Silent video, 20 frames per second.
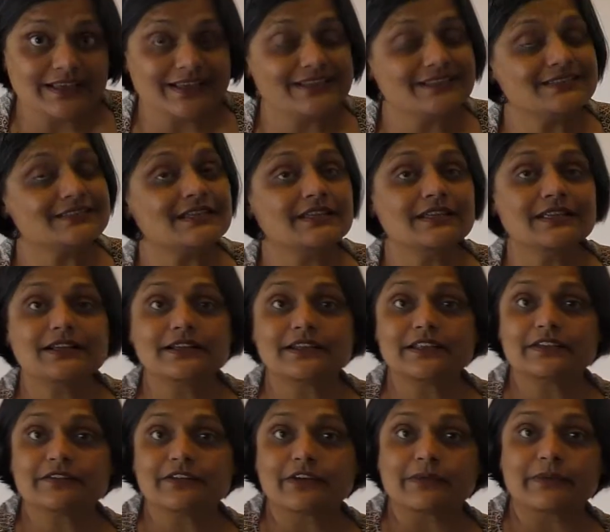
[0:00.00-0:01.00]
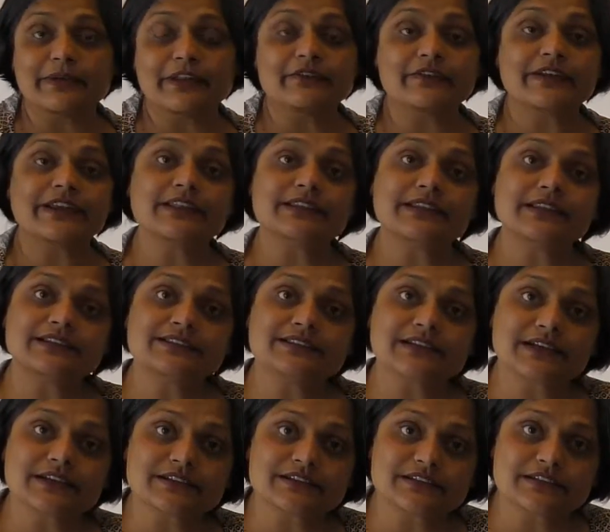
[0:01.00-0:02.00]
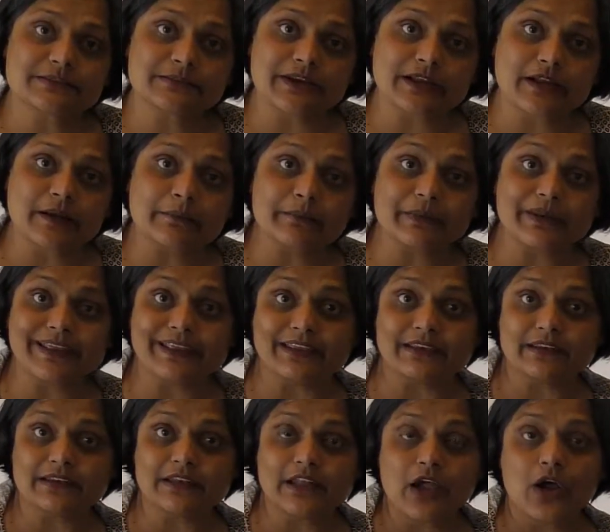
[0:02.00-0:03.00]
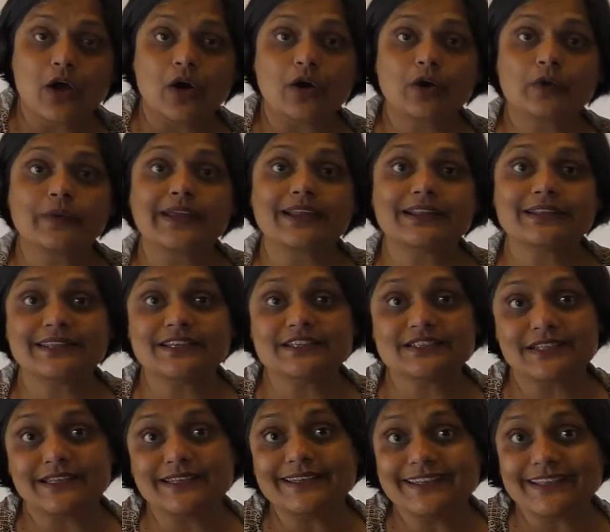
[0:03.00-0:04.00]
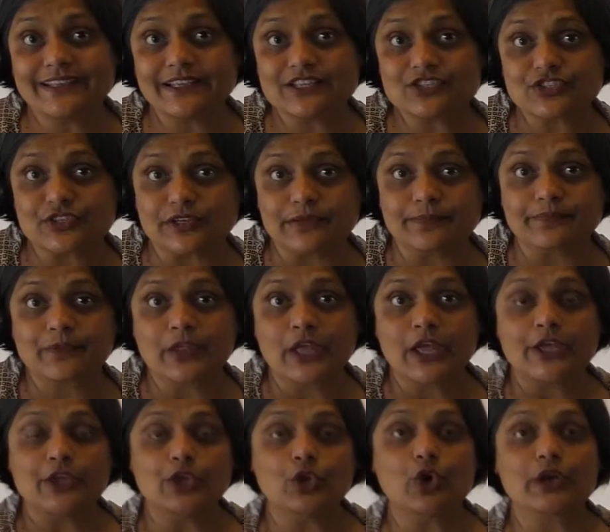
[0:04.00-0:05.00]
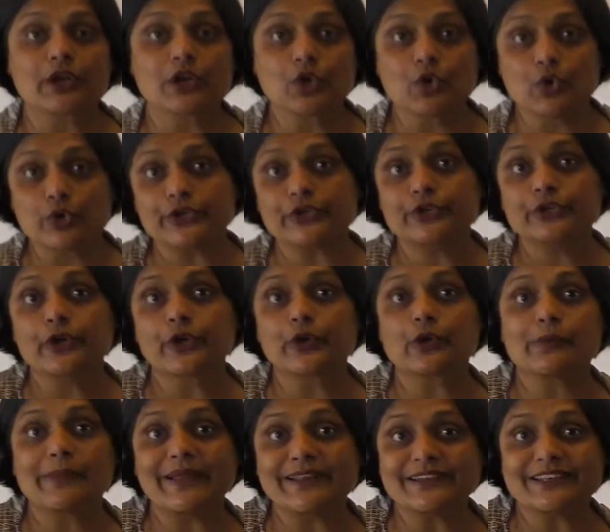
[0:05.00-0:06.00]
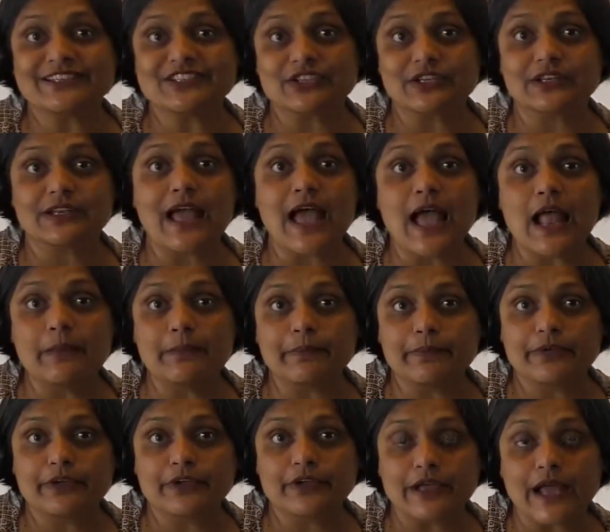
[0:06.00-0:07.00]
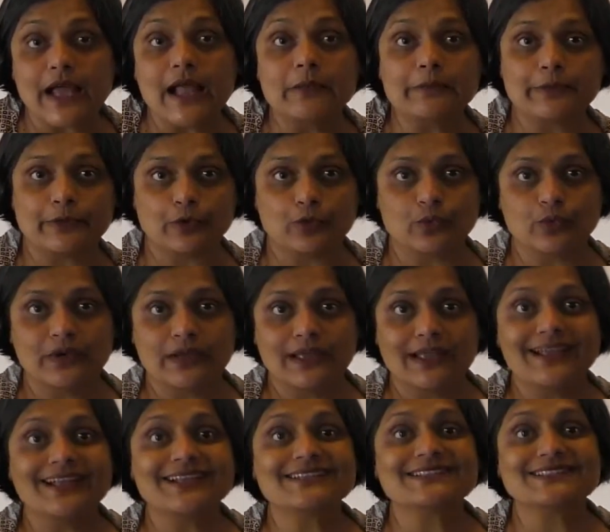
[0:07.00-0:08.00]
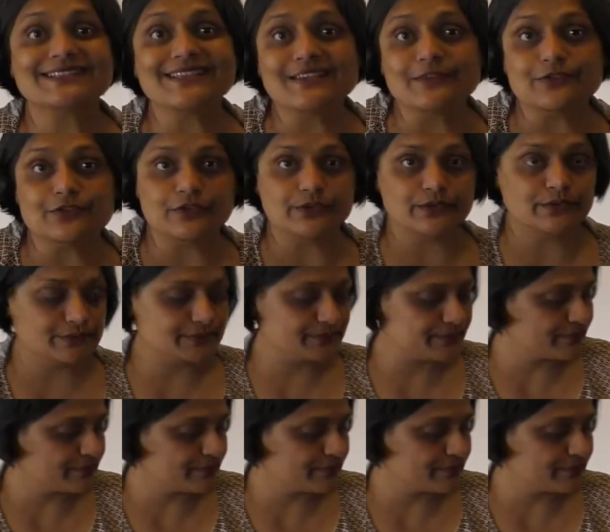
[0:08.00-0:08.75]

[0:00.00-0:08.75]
It is a legal requirement. When there is a customer complaint or where there is a litigation, your good documentation help you. It saves you.